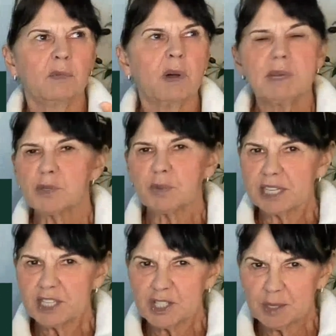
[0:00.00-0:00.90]
what makes
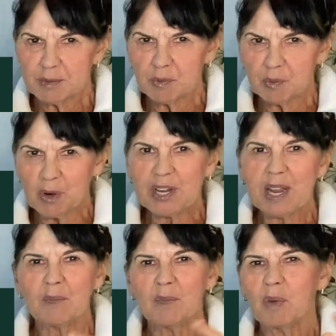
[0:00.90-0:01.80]
relationships
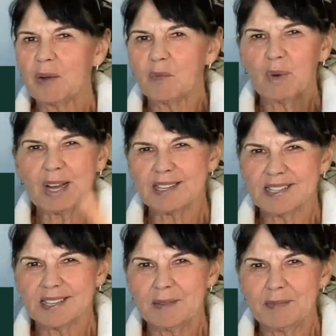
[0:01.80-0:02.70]
work, and
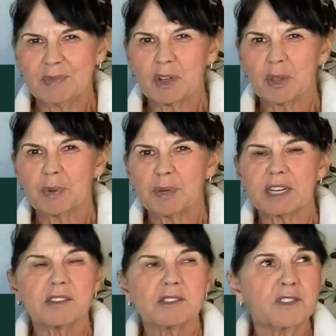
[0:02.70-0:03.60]
what are the
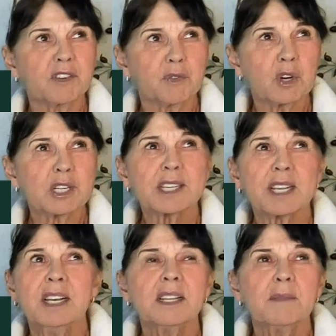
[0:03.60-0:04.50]
predictors of
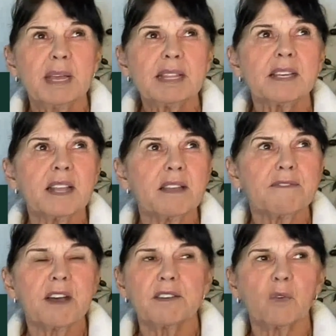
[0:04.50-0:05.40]
divorce. The main thing they
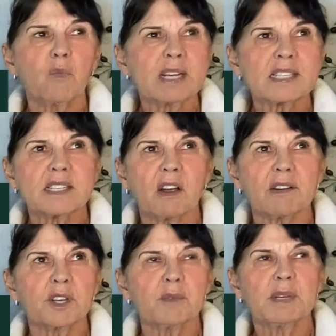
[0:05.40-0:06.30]
found, it wasn't
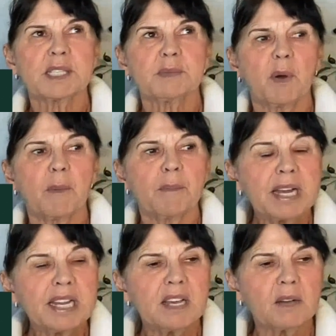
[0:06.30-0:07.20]
arguments about
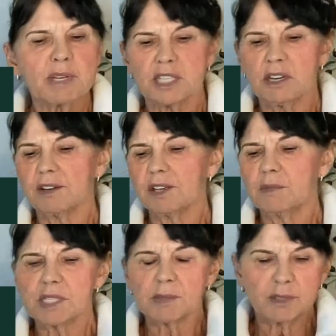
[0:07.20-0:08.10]
money, it wasn't
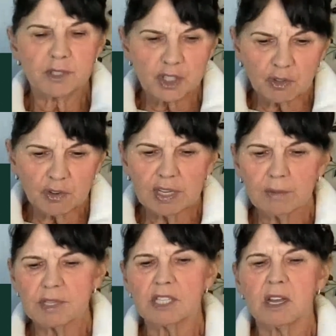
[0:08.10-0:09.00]
arguments about children,
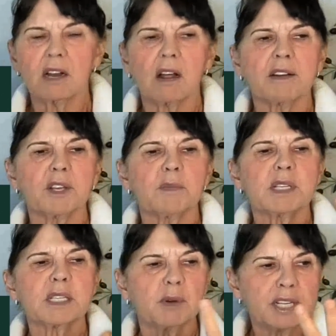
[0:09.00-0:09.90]
it was not
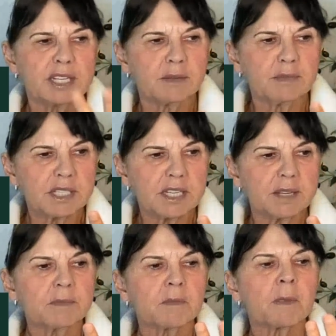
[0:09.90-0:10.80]
arguments about
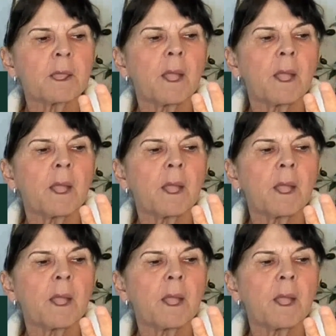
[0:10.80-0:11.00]
intimacy.